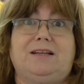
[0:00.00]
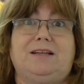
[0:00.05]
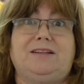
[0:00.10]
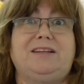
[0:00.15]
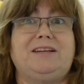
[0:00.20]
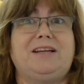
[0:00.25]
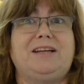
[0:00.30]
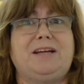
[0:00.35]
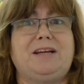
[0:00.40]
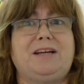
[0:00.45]

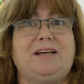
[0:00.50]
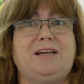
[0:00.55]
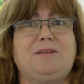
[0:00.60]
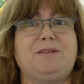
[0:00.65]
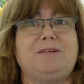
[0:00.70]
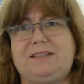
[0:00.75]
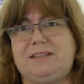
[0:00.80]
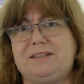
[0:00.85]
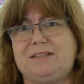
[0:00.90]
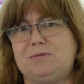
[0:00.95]
in the name of
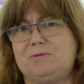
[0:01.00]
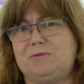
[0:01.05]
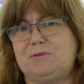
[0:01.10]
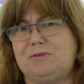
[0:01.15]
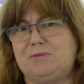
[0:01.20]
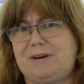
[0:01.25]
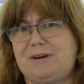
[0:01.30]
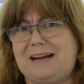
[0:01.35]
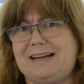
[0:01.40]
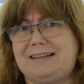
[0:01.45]
political
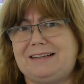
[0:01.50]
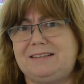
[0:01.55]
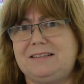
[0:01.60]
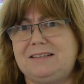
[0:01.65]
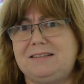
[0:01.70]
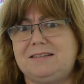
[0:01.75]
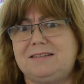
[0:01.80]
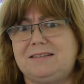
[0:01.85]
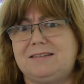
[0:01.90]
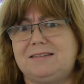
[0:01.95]

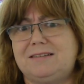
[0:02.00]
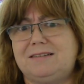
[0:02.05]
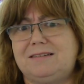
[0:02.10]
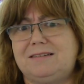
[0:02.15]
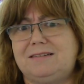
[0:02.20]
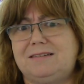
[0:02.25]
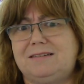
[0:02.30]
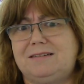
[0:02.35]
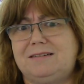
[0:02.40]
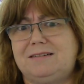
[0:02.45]
correctness,
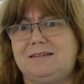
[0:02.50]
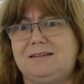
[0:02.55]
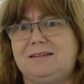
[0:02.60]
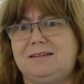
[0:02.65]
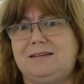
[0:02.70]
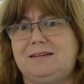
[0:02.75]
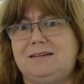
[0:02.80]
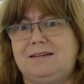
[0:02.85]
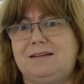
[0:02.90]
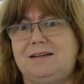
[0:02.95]

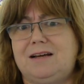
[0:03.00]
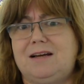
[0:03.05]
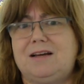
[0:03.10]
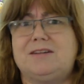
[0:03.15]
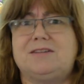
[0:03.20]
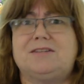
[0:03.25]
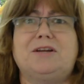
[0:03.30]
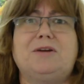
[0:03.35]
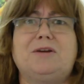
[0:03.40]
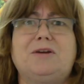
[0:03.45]

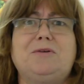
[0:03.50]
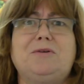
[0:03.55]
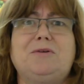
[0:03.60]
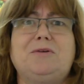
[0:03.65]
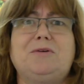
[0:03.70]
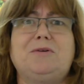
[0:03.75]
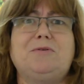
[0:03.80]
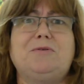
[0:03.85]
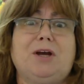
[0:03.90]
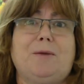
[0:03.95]
so
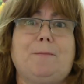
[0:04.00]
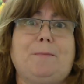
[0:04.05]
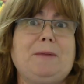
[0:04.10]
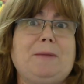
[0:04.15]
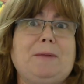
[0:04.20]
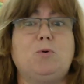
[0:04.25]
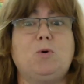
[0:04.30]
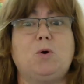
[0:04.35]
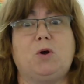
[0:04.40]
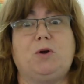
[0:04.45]
that
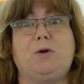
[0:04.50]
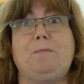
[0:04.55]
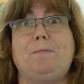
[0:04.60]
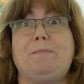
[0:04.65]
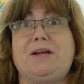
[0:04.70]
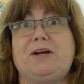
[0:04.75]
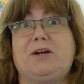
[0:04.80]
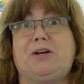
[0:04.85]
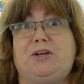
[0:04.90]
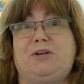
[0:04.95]
people couldn't
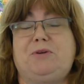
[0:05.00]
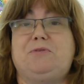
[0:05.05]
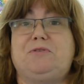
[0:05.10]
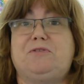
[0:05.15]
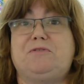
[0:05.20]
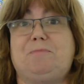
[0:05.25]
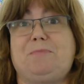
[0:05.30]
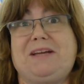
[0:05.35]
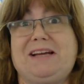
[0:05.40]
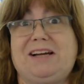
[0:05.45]
be
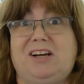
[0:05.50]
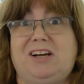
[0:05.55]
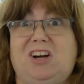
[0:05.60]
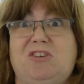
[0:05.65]
accused of being